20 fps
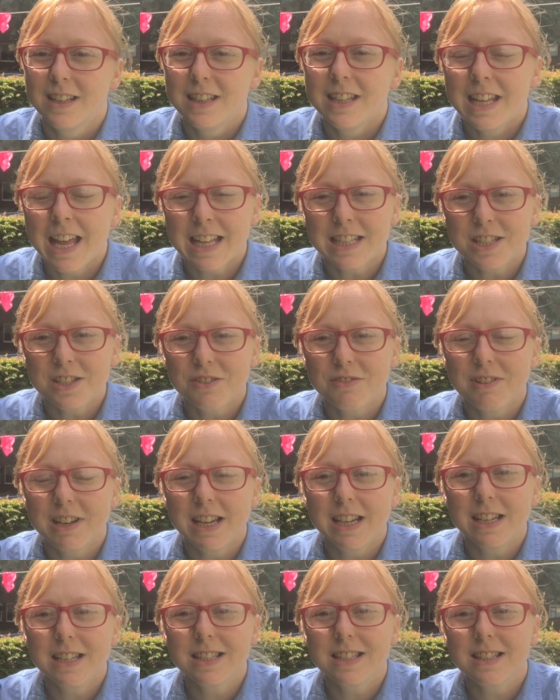The
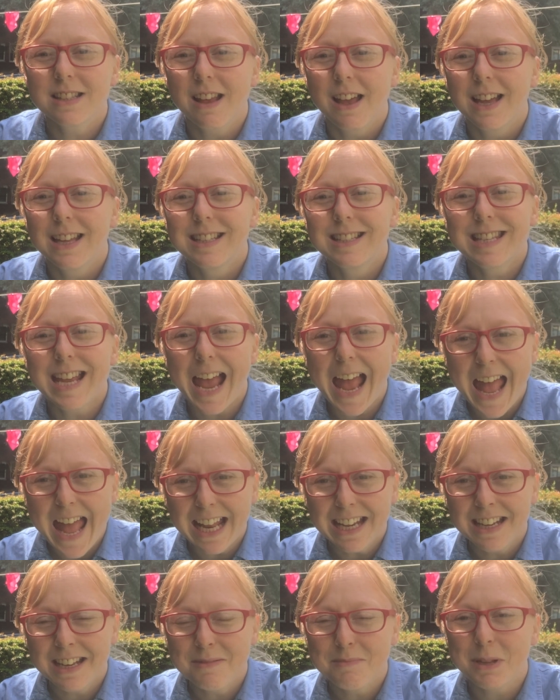answer is 10,
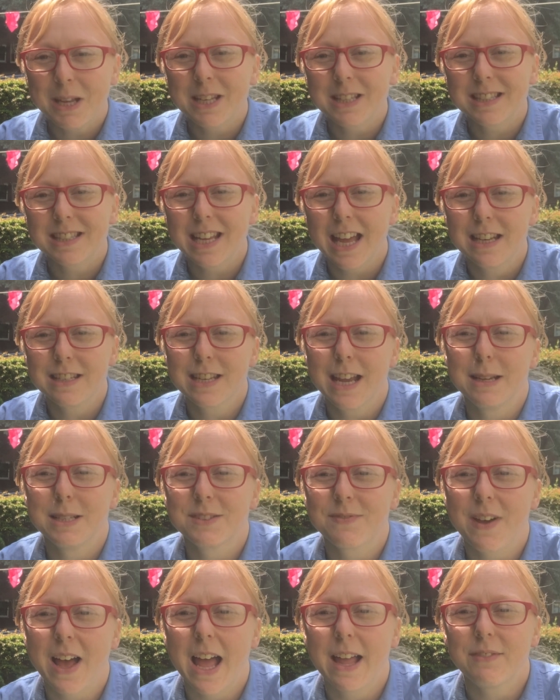because 10 times
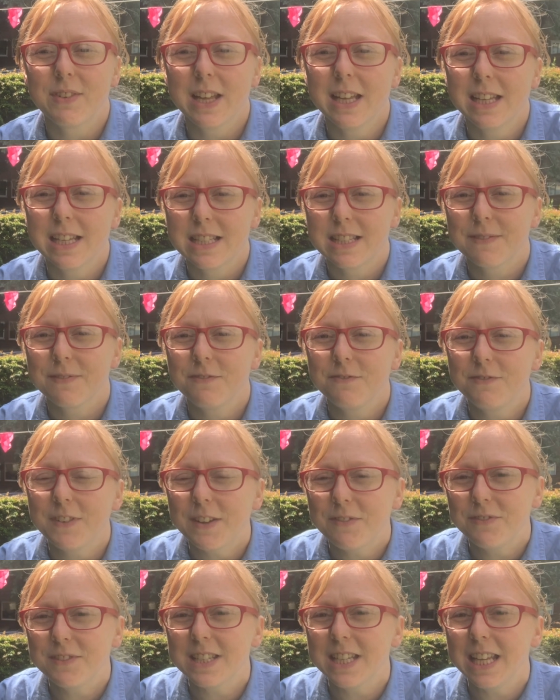5 is
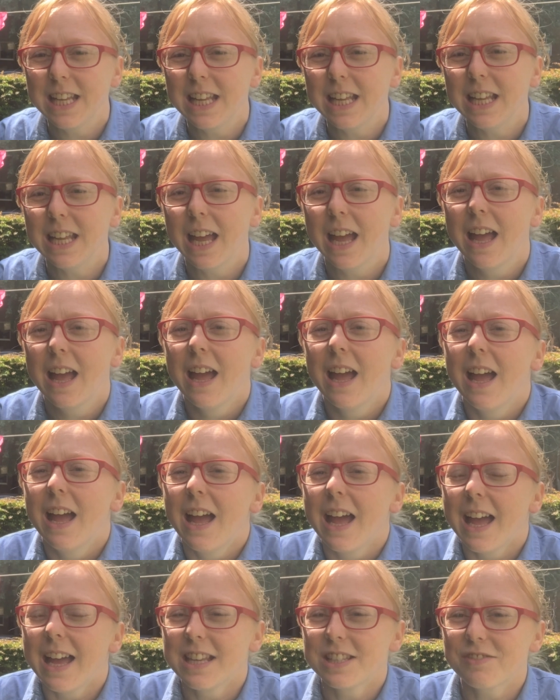50.
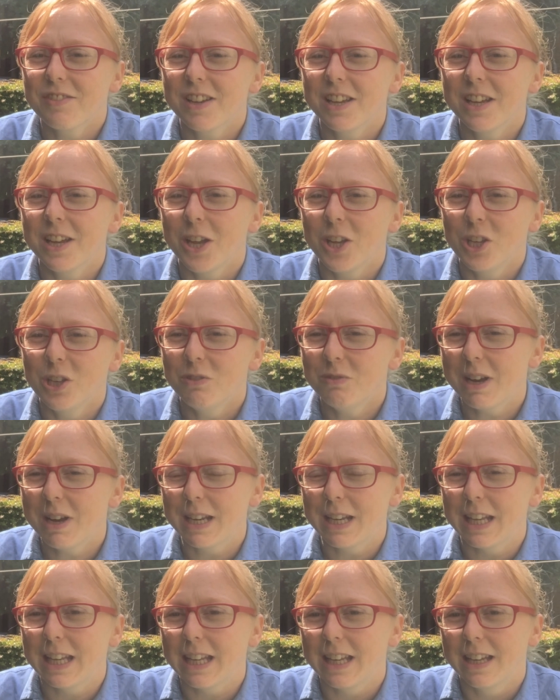Ezra, are you
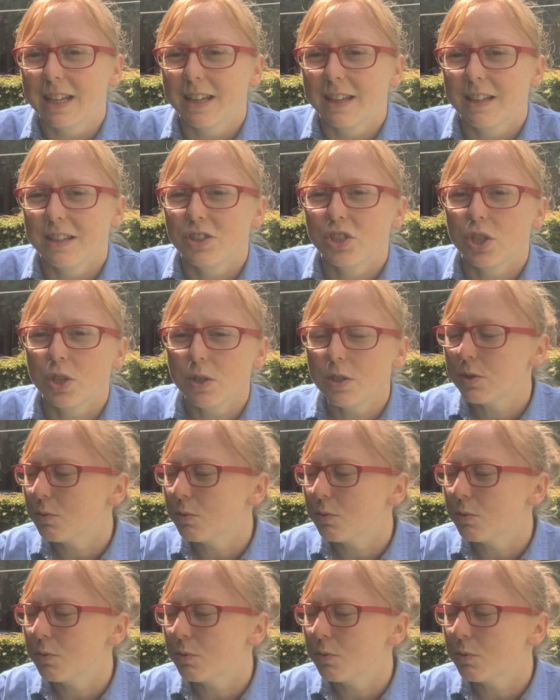ready? Choose